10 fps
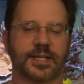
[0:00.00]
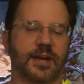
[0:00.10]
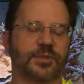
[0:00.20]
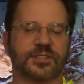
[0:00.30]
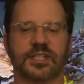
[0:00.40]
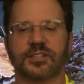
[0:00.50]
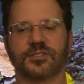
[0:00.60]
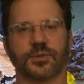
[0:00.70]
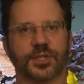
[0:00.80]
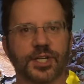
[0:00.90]
Everyone said he's
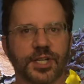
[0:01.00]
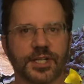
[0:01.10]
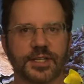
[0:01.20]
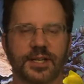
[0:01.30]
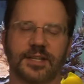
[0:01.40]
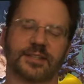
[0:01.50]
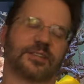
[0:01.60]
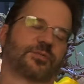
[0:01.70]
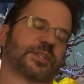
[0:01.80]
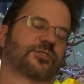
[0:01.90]
so good.
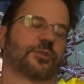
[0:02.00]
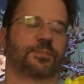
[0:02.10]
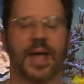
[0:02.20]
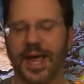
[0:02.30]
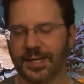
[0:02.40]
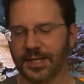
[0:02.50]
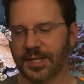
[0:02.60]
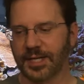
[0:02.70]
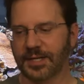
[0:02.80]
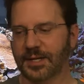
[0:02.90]
This went so
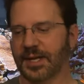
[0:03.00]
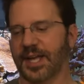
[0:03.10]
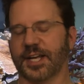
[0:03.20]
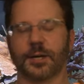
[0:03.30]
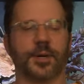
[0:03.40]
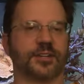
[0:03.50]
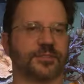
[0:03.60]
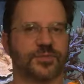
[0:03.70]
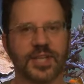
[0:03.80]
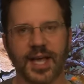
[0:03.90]
badly. I got a box
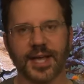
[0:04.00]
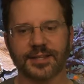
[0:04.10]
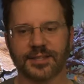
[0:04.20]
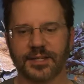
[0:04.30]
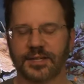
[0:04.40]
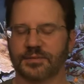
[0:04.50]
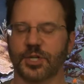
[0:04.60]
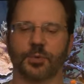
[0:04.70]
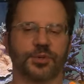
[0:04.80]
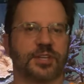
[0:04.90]
of death
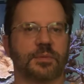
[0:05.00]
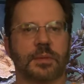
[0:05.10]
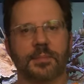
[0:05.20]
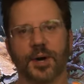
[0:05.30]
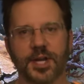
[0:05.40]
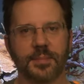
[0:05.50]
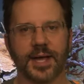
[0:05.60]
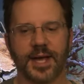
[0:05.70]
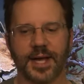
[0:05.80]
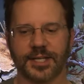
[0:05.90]
no one will give me my money
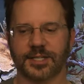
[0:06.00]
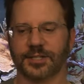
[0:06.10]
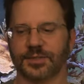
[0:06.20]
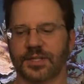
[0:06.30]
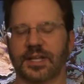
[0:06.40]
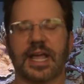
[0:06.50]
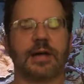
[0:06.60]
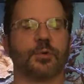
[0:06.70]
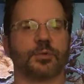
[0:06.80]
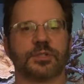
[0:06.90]
back. You know, the, the guy
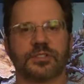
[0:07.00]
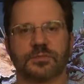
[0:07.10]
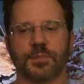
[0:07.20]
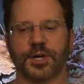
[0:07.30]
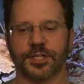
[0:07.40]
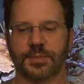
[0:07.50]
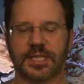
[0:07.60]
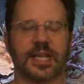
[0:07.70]
won't respond to me.